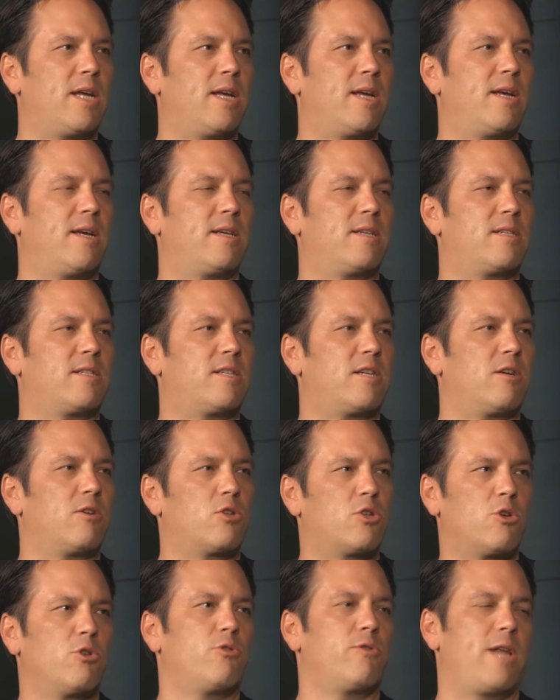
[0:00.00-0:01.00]
is a
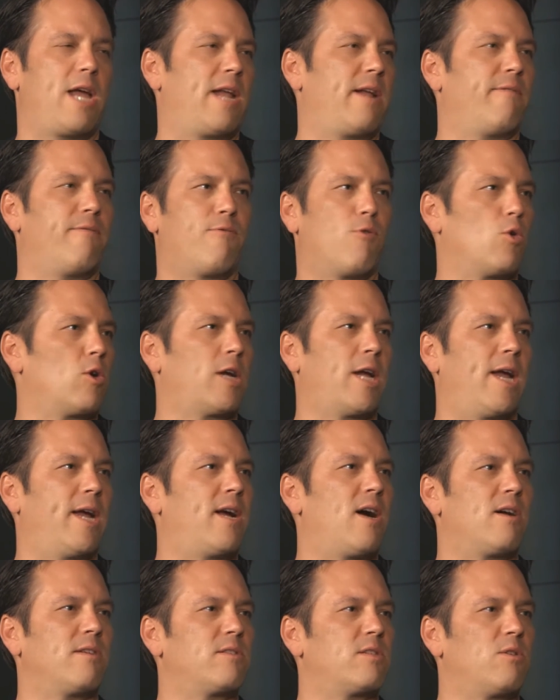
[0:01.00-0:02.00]
true native
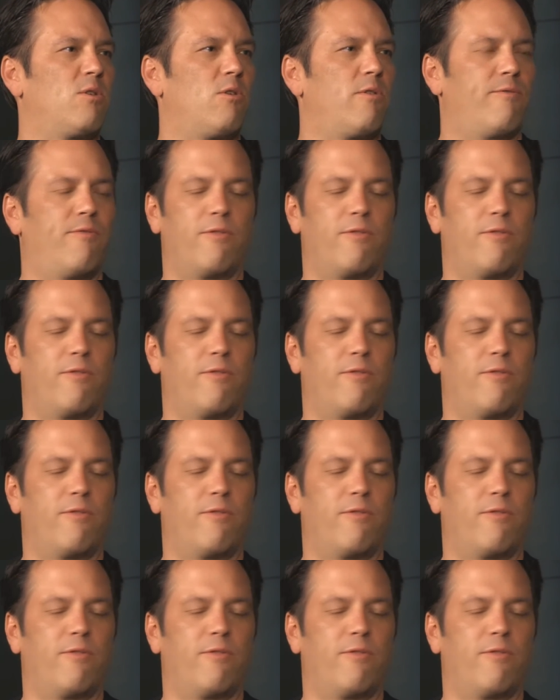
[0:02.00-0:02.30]
4K console.